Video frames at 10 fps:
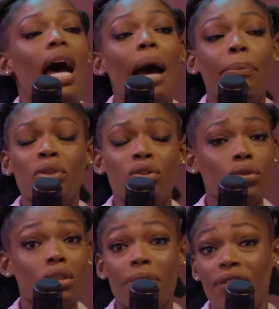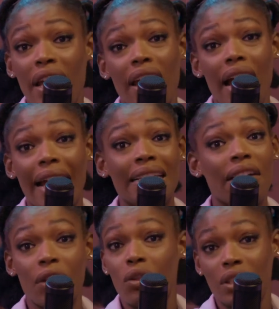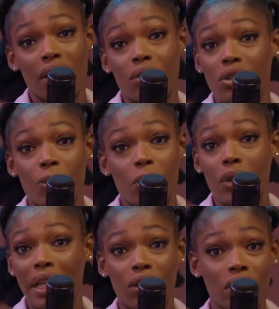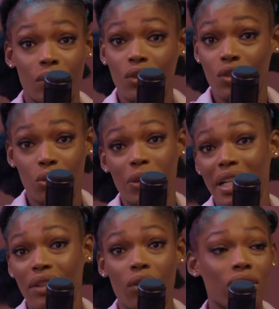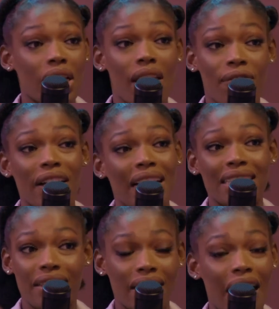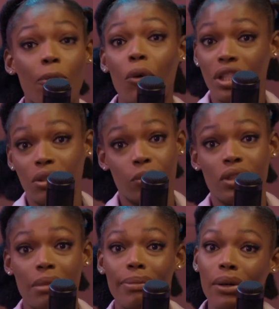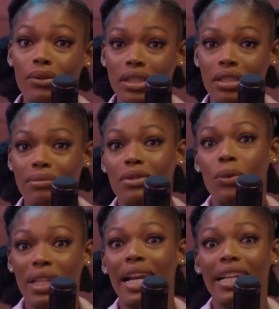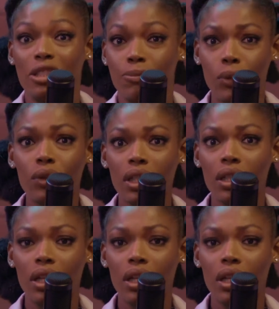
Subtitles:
happen to be fair, I never thought I could speak well. I thought I was stupid. I thought, in fact, that's the thing I worried the most about, the way that I spoke.